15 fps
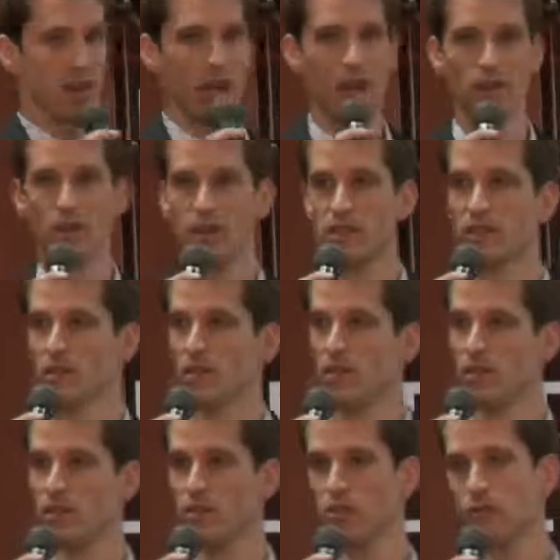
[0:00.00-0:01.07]
And they
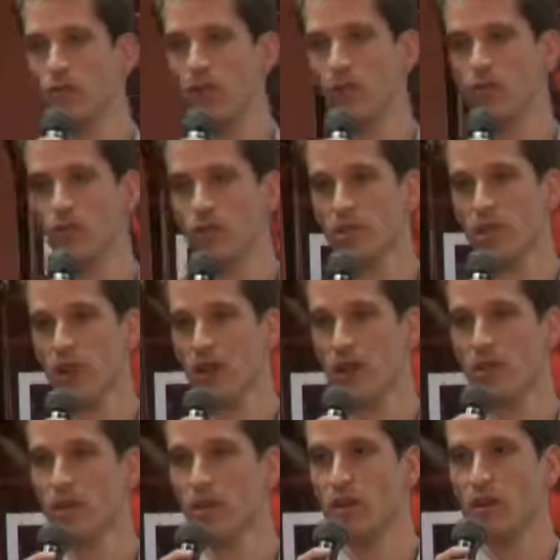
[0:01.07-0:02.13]
typically degrade with
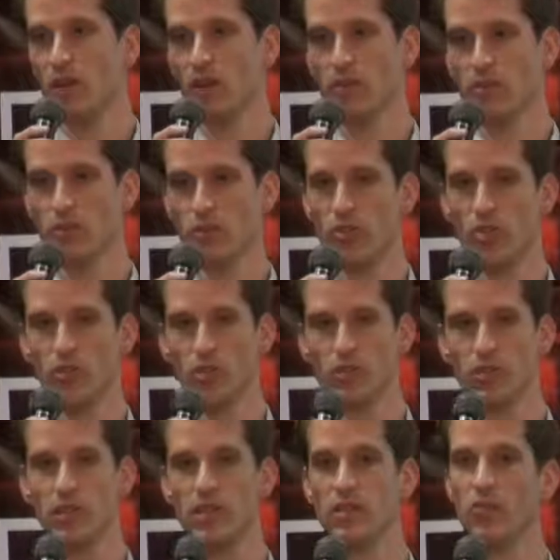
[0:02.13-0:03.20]
time as there's no
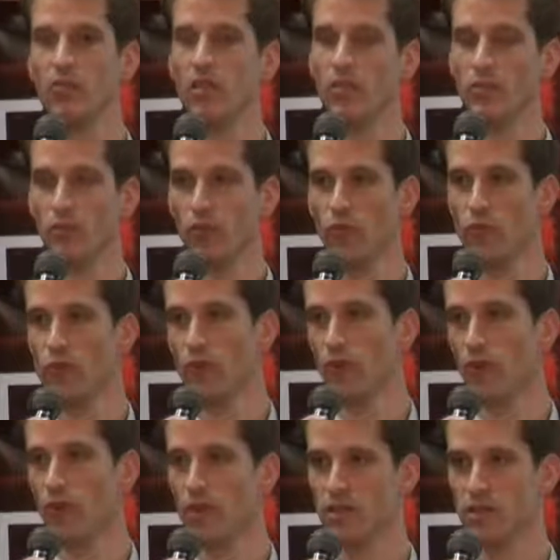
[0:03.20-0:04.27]
continual improvement
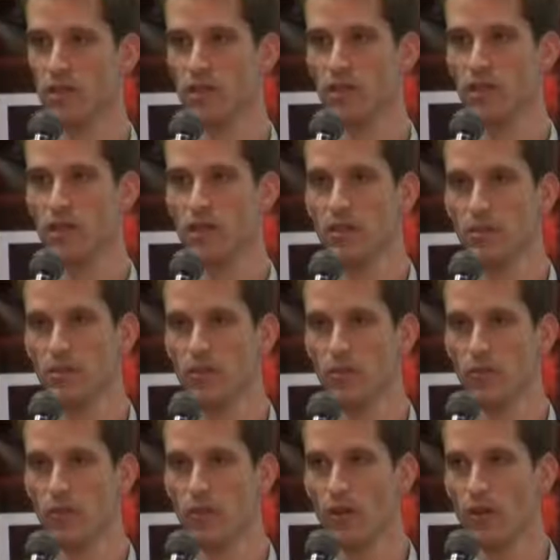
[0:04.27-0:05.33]
process
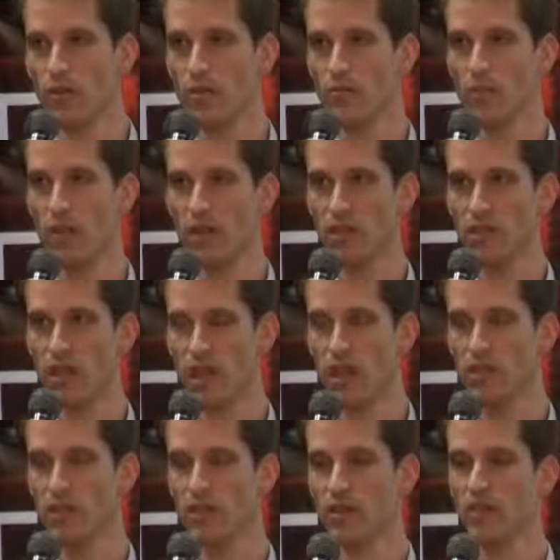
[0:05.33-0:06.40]
to
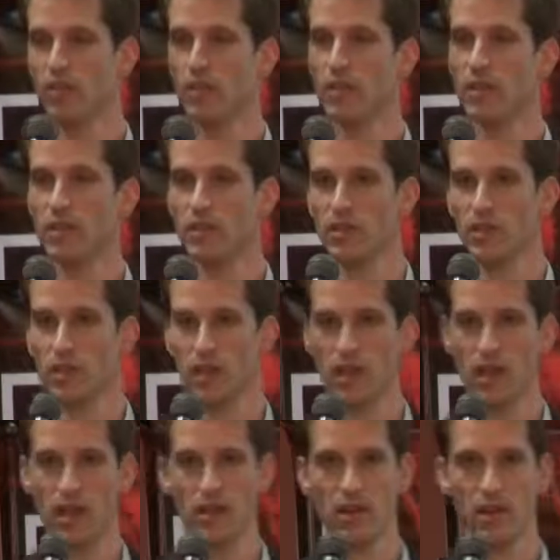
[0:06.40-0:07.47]
maintain the equipment
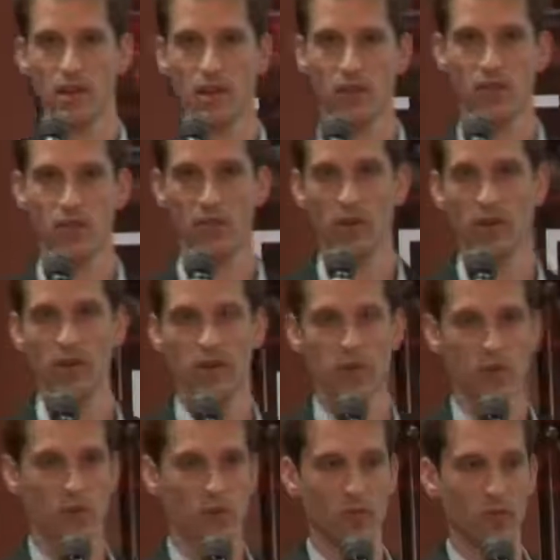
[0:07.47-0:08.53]
and increase its
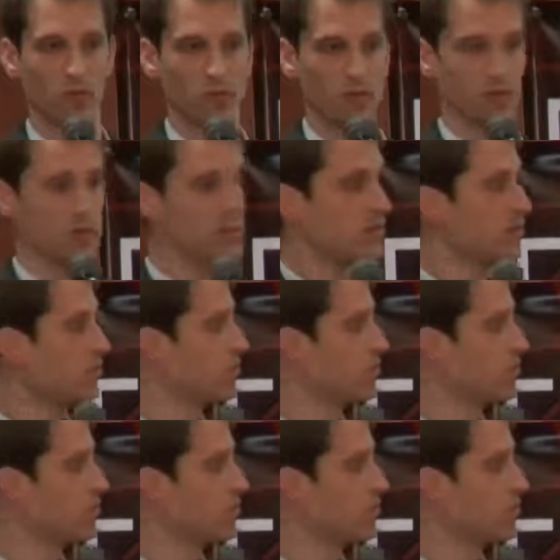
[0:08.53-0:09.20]
performance.